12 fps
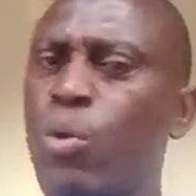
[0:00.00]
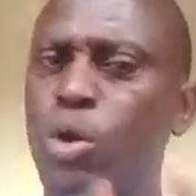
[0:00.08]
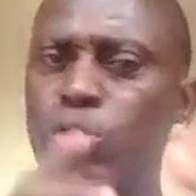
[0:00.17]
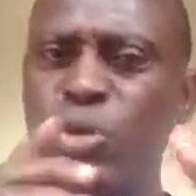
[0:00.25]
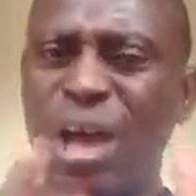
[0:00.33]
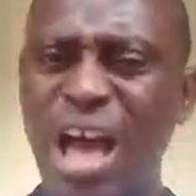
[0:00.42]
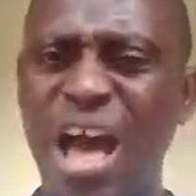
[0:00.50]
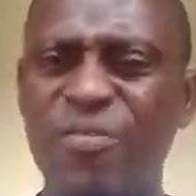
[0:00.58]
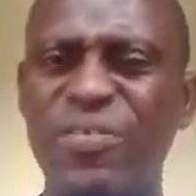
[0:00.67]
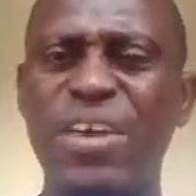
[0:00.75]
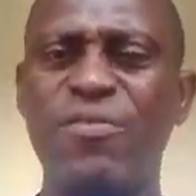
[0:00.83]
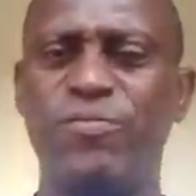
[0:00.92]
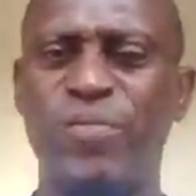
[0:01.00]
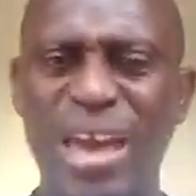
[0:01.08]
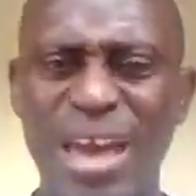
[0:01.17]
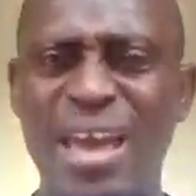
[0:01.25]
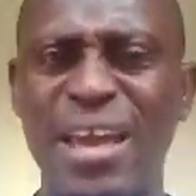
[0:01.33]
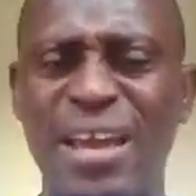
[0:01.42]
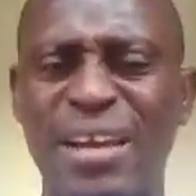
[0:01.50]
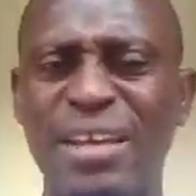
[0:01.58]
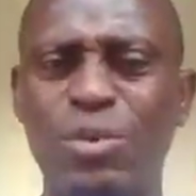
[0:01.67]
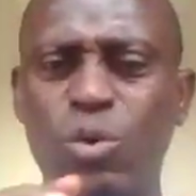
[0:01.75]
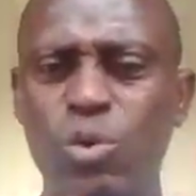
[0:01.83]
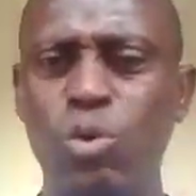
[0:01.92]
We also have a
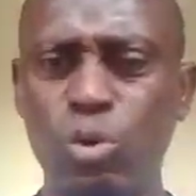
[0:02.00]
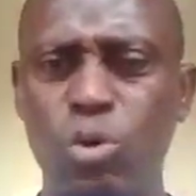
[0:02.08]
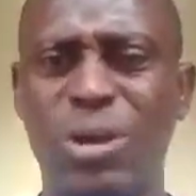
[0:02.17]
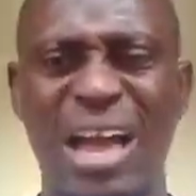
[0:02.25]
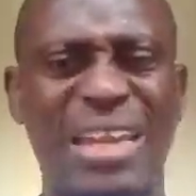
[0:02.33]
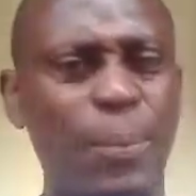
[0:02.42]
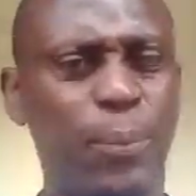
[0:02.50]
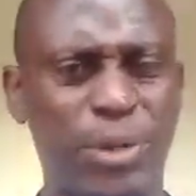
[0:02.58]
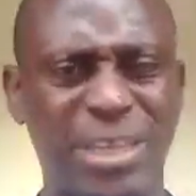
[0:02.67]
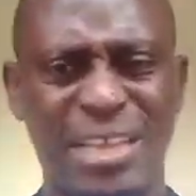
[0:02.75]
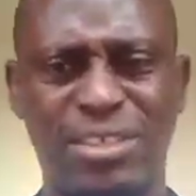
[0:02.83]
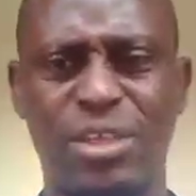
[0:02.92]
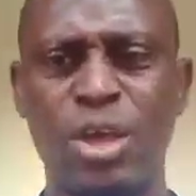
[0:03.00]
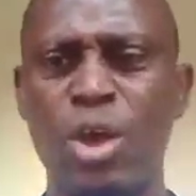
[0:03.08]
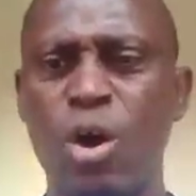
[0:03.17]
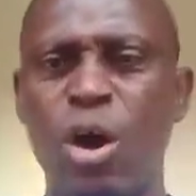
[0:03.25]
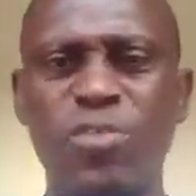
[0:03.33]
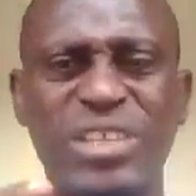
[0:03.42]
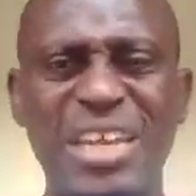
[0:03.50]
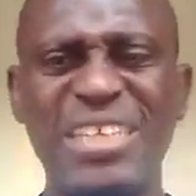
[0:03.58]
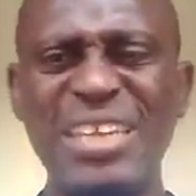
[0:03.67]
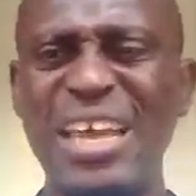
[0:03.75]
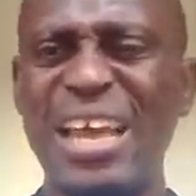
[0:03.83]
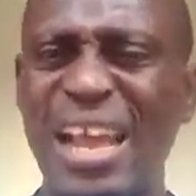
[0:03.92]
very good look at the importance of
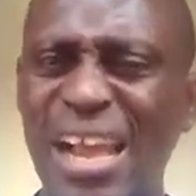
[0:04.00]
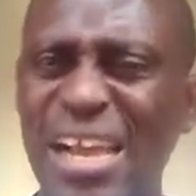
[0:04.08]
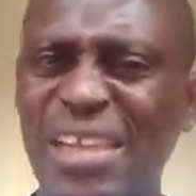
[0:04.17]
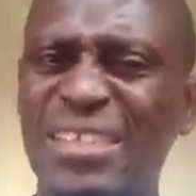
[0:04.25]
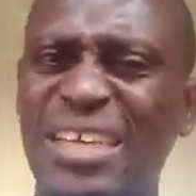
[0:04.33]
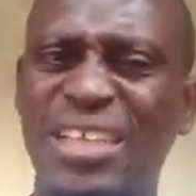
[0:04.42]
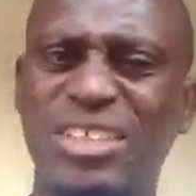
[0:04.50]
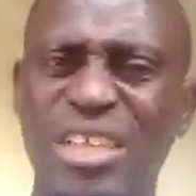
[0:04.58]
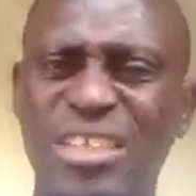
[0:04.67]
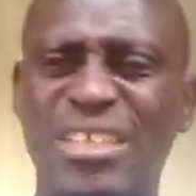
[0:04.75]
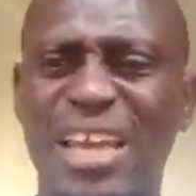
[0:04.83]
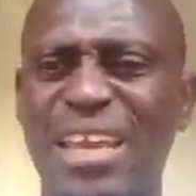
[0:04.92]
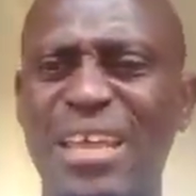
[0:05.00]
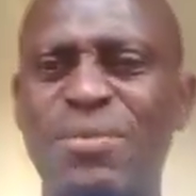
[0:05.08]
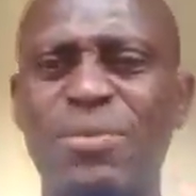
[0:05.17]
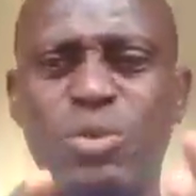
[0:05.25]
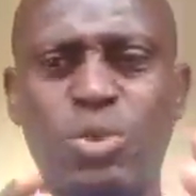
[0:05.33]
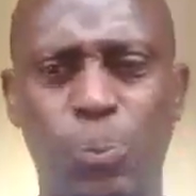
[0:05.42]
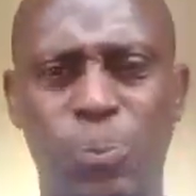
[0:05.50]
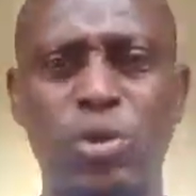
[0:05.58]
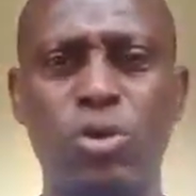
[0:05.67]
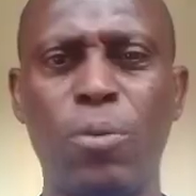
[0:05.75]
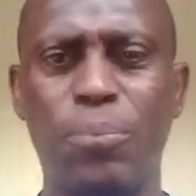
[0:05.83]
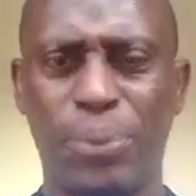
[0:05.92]
selecting a healthy and genetically
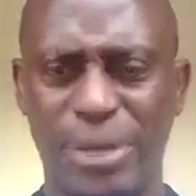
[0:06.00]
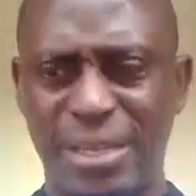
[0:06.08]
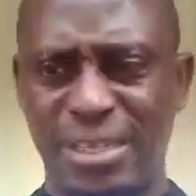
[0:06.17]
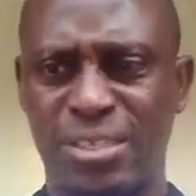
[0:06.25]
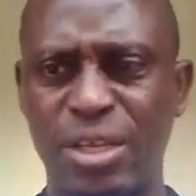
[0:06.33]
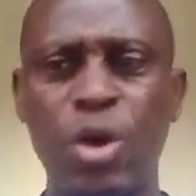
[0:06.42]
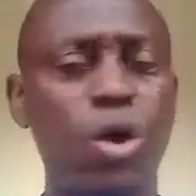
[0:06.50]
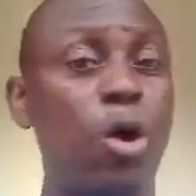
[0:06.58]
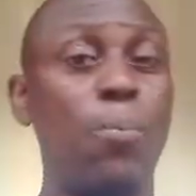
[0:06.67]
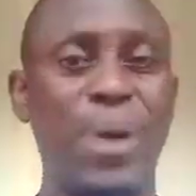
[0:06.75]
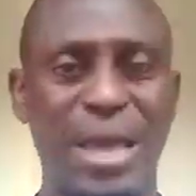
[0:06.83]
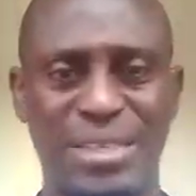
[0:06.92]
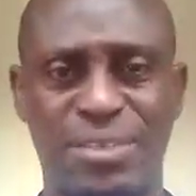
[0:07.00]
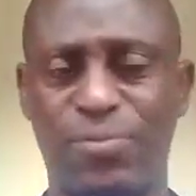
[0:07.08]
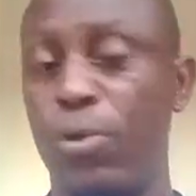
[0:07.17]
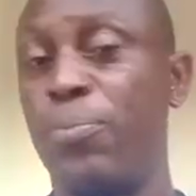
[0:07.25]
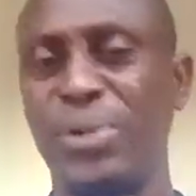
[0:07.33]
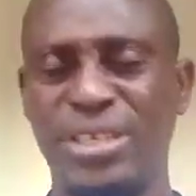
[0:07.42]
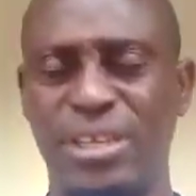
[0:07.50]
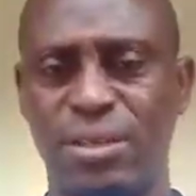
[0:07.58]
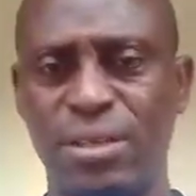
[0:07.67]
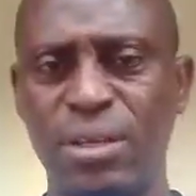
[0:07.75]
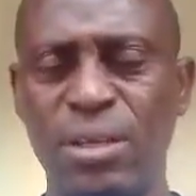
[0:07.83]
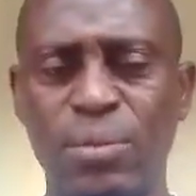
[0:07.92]
superior breed or birds for
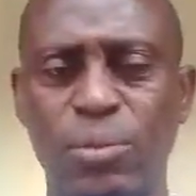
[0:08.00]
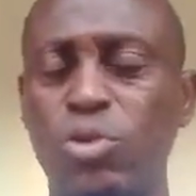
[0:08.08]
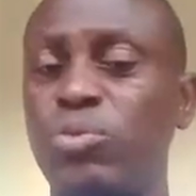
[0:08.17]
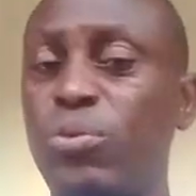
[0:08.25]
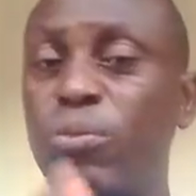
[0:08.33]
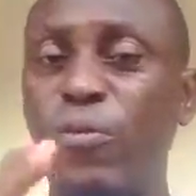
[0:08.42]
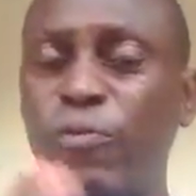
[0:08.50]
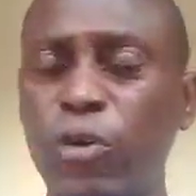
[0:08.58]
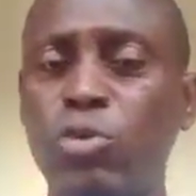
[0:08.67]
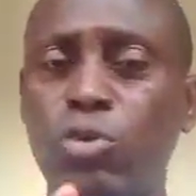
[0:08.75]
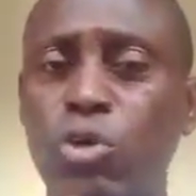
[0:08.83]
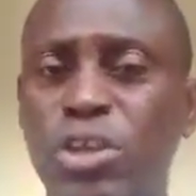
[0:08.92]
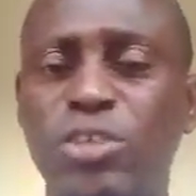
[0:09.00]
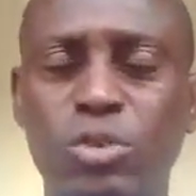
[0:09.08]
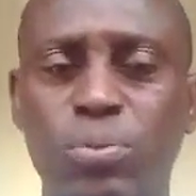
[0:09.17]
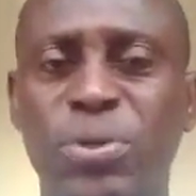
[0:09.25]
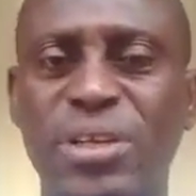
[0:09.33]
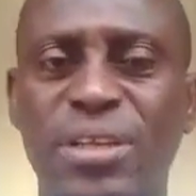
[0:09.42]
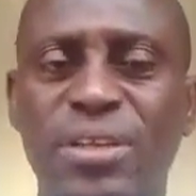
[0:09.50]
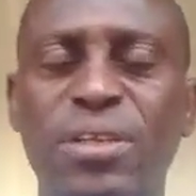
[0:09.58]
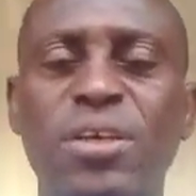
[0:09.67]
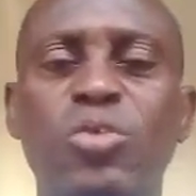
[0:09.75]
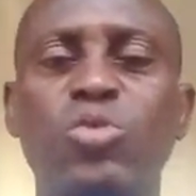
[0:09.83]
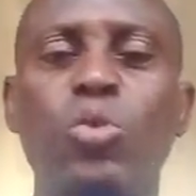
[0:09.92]
breeding. Because before you go into breeding,
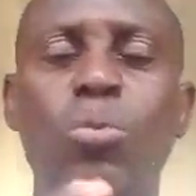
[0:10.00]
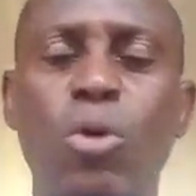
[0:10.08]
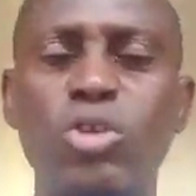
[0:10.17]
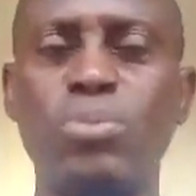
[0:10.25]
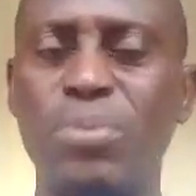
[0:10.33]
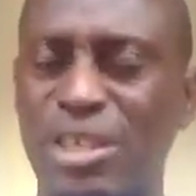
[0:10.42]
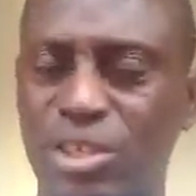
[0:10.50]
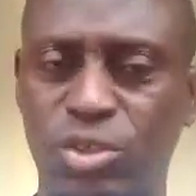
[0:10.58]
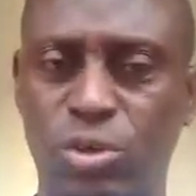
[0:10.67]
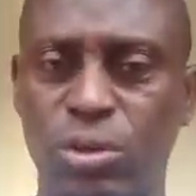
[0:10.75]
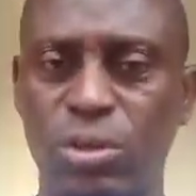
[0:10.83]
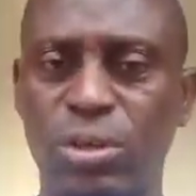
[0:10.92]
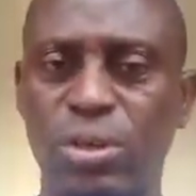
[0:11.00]
you must make sure